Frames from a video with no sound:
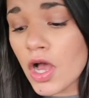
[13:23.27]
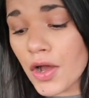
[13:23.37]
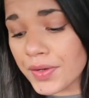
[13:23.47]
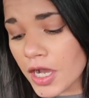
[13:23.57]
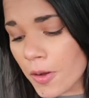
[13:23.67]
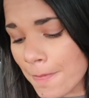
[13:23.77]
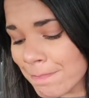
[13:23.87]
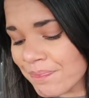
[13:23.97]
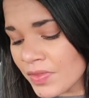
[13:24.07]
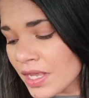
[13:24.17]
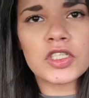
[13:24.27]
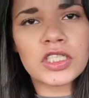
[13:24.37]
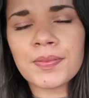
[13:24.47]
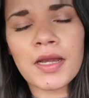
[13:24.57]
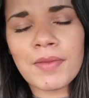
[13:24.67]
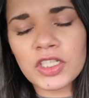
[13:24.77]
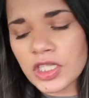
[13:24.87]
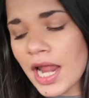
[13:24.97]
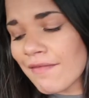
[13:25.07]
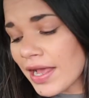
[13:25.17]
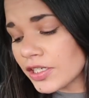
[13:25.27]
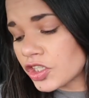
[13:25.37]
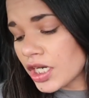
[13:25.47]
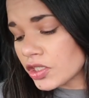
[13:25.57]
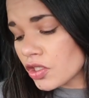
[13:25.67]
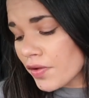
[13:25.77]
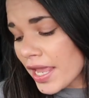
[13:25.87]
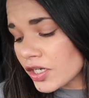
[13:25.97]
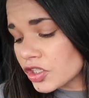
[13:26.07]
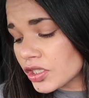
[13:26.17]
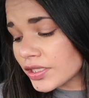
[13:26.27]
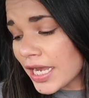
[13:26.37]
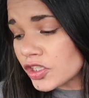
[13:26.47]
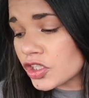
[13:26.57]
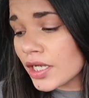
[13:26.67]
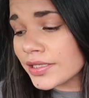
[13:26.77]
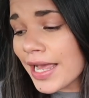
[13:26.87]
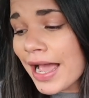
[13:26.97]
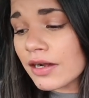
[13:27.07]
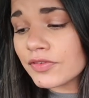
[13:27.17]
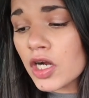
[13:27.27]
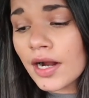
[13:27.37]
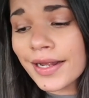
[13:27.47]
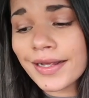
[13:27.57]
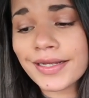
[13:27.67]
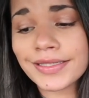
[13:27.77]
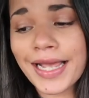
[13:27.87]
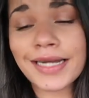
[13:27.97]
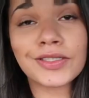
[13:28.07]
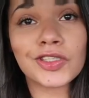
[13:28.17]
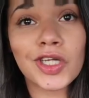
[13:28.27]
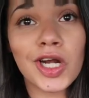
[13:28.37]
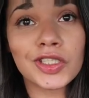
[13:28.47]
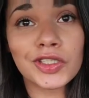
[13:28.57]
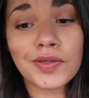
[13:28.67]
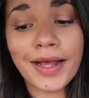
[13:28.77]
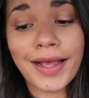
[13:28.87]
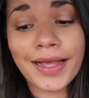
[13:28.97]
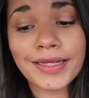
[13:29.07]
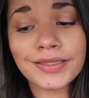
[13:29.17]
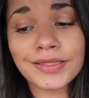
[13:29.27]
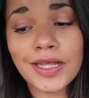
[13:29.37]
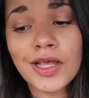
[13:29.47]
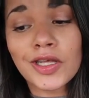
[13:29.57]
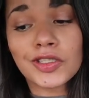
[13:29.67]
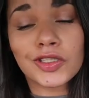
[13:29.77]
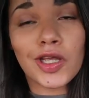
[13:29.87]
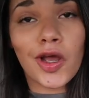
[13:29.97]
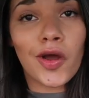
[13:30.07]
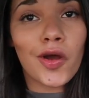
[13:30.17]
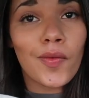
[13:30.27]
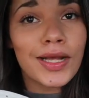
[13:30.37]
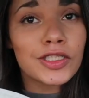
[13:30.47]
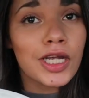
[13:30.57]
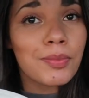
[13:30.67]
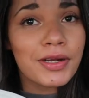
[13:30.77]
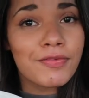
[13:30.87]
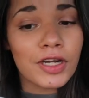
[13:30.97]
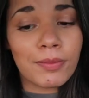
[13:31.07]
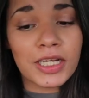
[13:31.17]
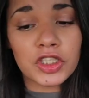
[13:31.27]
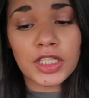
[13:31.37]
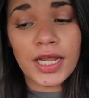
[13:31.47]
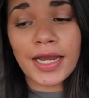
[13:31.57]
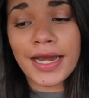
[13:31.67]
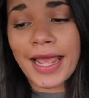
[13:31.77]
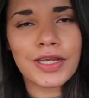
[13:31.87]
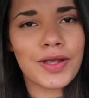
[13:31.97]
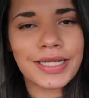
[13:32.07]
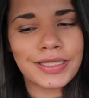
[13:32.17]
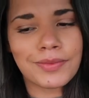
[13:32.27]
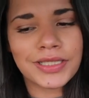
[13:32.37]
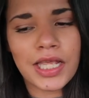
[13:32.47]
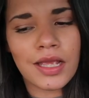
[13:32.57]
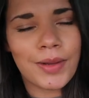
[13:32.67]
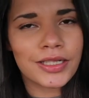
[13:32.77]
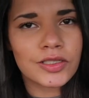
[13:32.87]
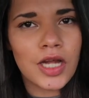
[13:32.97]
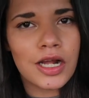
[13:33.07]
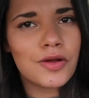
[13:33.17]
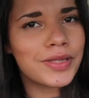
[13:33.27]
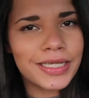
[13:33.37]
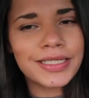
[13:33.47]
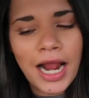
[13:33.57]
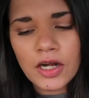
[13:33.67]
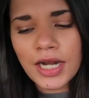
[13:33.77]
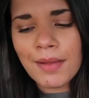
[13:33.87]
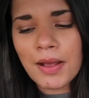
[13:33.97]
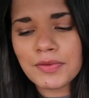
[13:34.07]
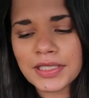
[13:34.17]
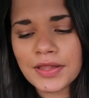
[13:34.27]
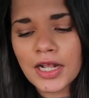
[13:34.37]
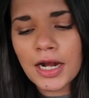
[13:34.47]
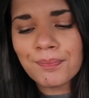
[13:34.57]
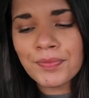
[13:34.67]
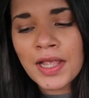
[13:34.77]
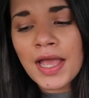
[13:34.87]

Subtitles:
Oh no. It's just been a mission. I've had to change locations. I just got out of Target because I had to charge you guys. So I took a brief intermission. And you guys, I was thinking about this taco the entire time I was in there.